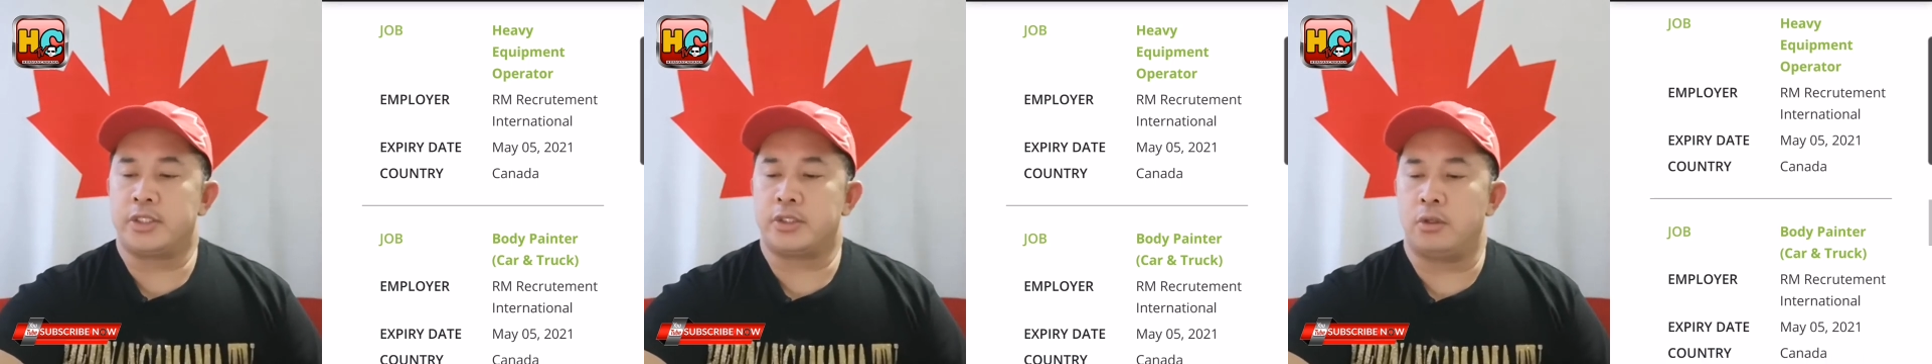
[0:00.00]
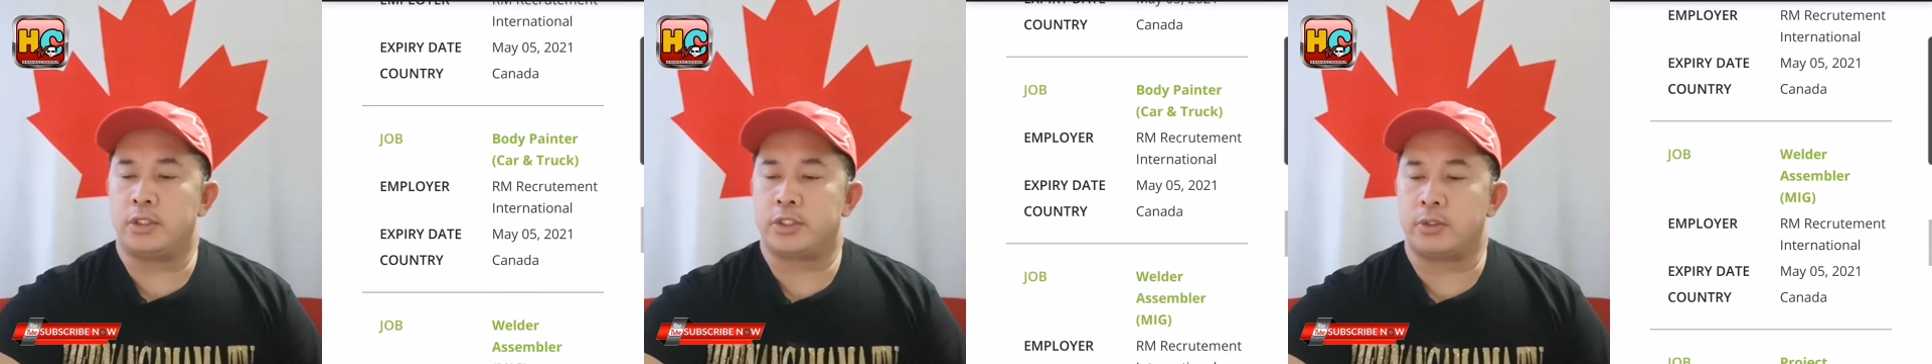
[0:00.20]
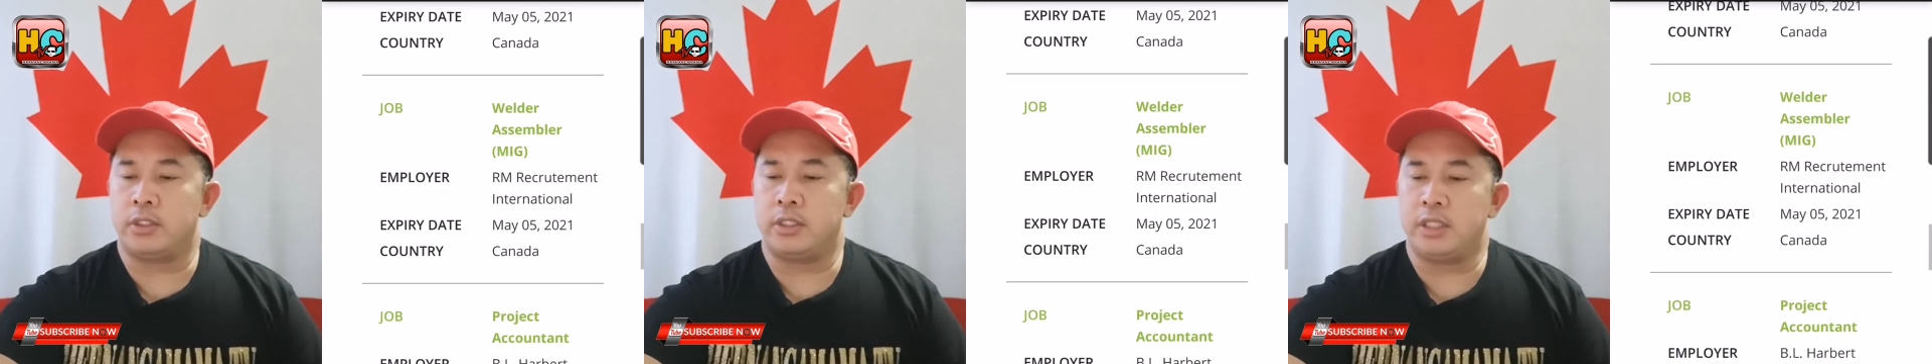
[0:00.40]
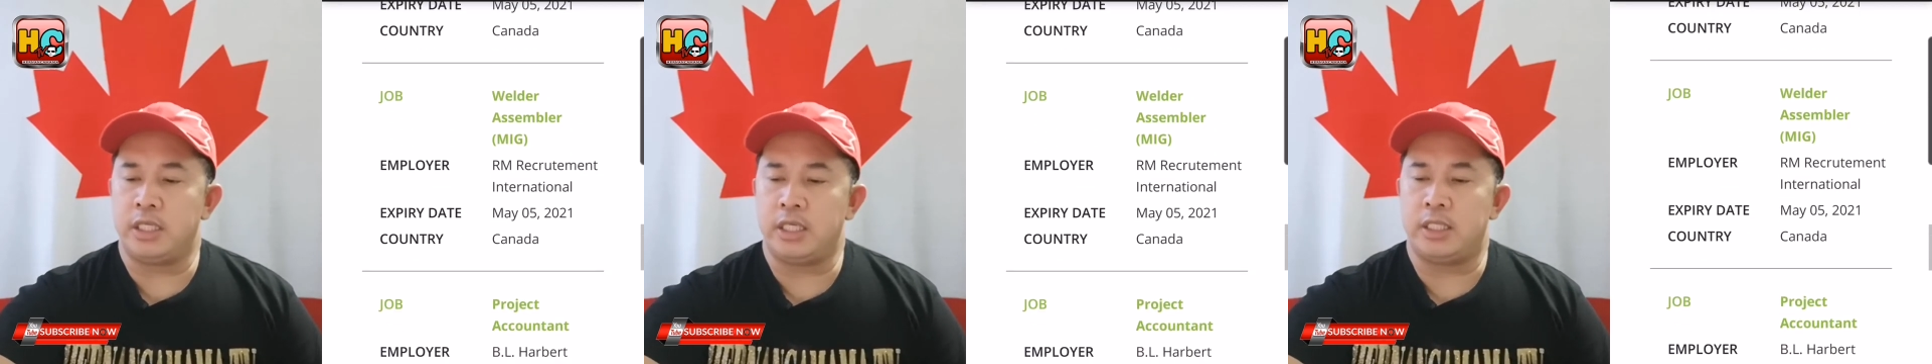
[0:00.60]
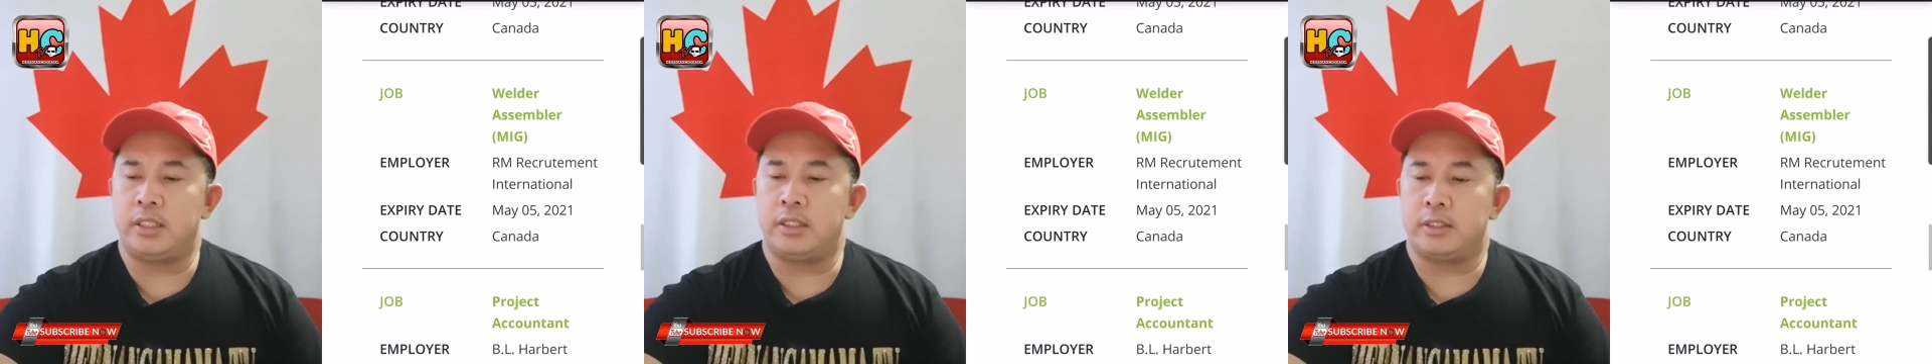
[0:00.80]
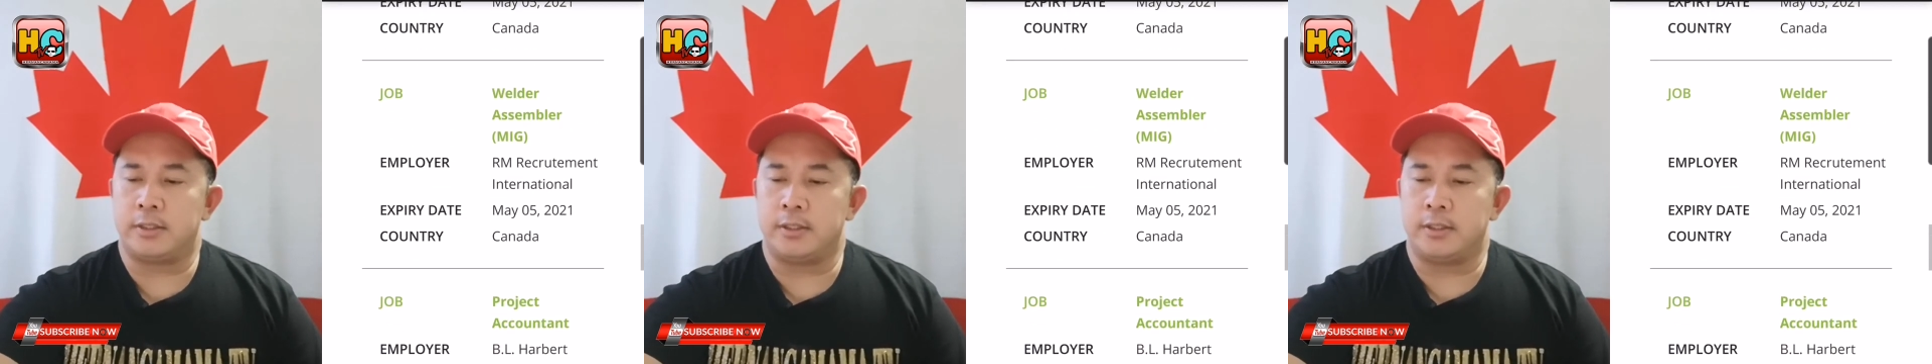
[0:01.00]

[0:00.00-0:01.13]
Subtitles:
is also in need,